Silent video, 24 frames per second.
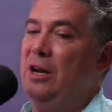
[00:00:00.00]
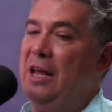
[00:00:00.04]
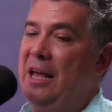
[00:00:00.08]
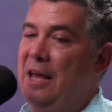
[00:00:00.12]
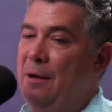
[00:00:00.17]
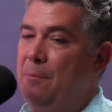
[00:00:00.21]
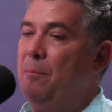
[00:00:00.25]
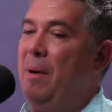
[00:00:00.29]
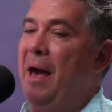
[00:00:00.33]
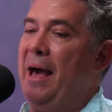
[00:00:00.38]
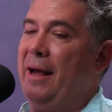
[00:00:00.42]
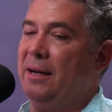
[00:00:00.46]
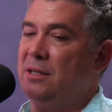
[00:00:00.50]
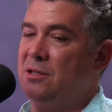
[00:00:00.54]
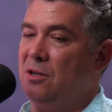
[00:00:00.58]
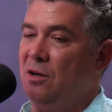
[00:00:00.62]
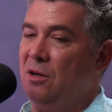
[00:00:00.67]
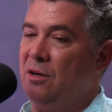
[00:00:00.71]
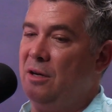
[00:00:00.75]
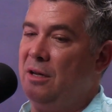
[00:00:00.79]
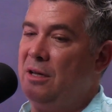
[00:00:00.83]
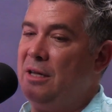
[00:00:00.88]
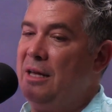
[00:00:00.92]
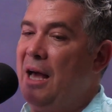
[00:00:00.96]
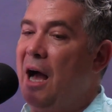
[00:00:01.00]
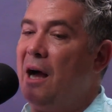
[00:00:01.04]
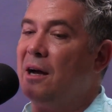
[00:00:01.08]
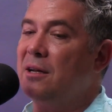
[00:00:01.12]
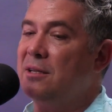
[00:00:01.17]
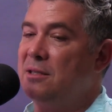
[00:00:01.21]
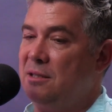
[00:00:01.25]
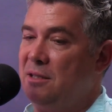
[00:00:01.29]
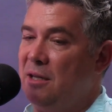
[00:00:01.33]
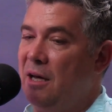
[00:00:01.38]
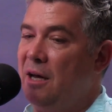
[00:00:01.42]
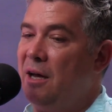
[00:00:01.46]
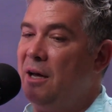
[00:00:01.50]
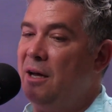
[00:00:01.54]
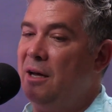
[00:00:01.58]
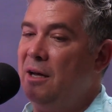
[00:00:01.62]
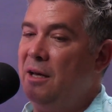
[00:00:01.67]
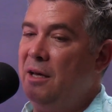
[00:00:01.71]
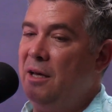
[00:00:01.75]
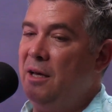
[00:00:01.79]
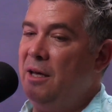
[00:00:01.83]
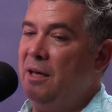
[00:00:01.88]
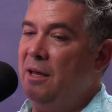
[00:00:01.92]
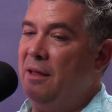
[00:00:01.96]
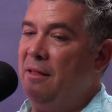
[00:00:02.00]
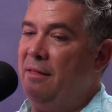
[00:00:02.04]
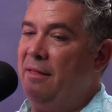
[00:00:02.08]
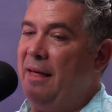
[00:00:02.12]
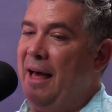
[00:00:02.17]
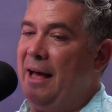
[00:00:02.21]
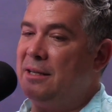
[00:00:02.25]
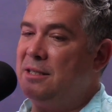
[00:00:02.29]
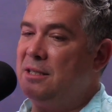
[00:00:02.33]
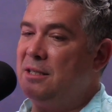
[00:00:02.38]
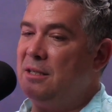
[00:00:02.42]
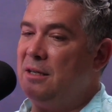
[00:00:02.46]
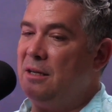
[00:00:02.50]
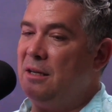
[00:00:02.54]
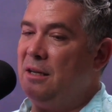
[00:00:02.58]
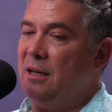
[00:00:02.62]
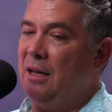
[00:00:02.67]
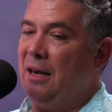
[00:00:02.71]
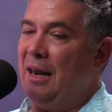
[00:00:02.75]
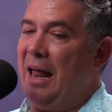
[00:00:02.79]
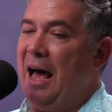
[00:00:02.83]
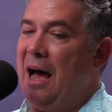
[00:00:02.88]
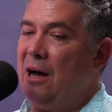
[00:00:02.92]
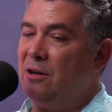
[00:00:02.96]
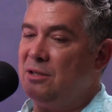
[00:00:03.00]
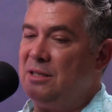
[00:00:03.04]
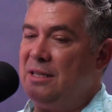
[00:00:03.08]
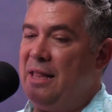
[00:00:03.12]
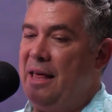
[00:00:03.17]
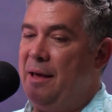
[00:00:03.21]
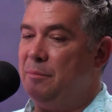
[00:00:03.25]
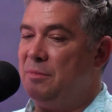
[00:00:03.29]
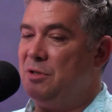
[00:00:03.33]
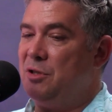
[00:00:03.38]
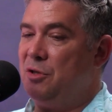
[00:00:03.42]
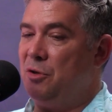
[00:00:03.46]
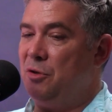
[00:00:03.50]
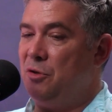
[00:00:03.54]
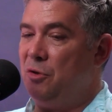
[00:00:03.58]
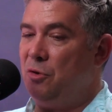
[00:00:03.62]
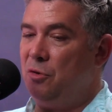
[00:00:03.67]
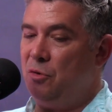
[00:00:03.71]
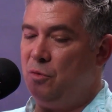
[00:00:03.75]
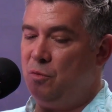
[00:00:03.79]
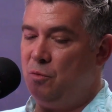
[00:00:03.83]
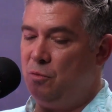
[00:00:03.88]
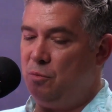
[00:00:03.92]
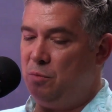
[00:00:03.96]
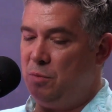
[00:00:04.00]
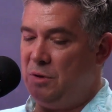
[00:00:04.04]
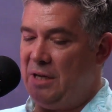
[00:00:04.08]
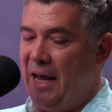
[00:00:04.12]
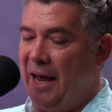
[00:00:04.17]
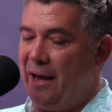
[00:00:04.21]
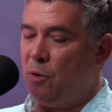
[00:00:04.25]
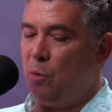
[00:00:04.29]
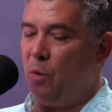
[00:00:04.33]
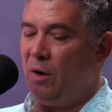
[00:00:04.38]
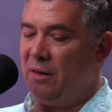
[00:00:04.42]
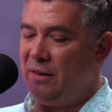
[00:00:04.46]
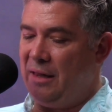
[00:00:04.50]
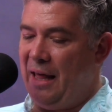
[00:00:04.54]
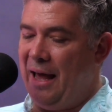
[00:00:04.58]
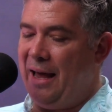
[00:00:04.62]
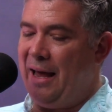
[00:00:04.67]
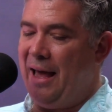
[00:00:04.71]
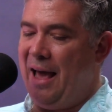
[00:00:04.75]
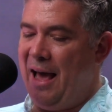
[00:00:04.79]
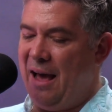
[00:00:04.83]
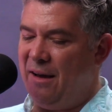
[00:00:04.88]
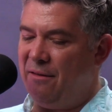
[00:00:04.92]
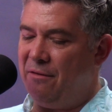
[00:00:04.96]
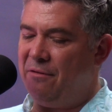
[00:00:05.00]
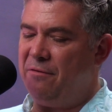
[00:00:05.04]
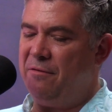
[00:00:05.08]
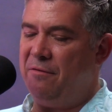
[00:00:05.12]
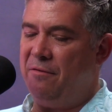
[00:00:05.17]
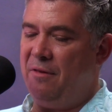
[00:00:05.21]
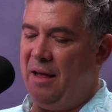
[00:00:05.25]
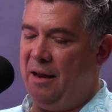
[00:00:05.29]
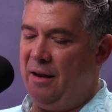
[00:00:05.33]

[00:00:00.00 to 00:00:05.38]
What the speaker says: an impact on a youngster that allows them to take what they have,